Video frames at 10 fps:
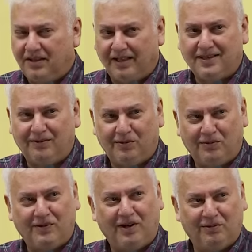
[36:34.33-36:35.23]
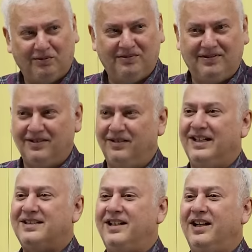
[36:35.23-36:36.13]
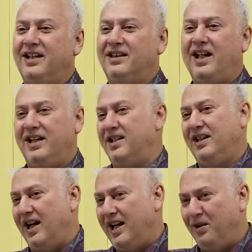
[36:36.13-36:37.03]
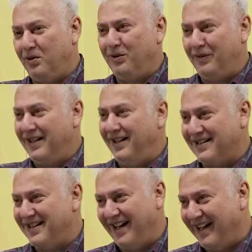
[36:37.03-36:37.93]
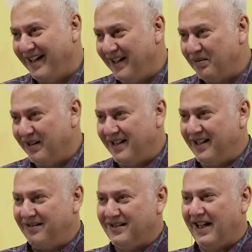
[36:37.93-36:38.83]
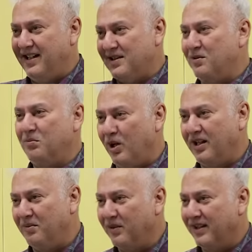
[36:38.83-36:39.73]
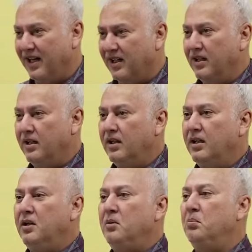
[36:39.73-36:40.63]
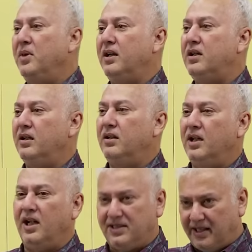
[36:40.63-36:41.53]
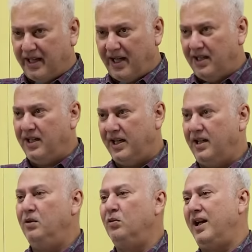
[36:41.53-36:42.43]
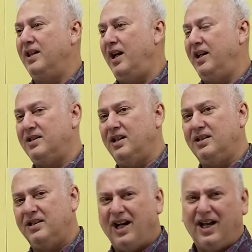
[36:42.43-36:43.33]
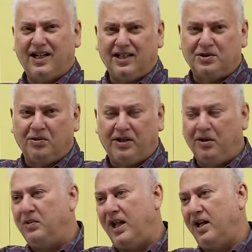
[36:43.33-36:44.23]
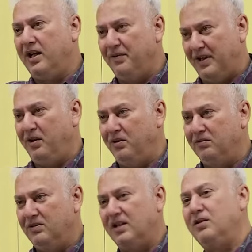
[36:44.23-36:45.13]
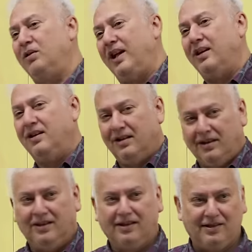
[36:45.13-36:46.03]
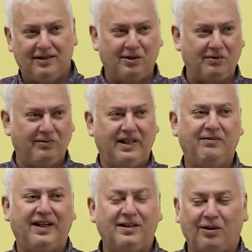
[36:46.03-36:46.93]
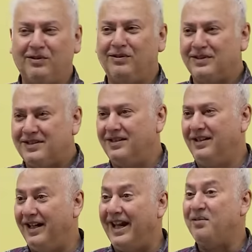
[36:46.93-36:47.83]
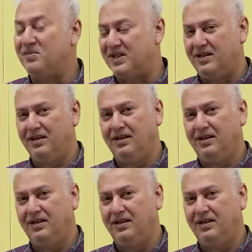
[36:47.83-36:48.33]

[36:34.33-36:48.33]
I said, oh wow, listed kitna hai? He said, that I don't know whether listed hai ki nahi because the scientists don't bother about that. But I said, can I take a look at that? He says, yeah, I can show it to you, but I can't give it to you. I said, okay. So we went through those names,